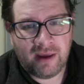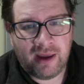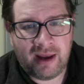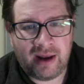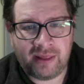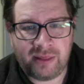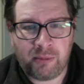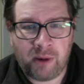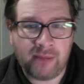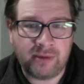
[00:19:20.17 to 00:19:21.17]
and
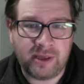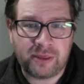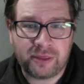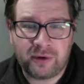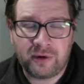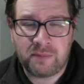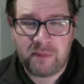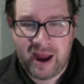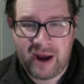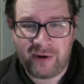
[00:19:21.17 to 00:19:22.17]
probably a third
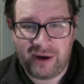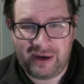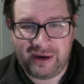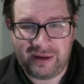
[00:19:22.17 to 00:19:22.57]
pairing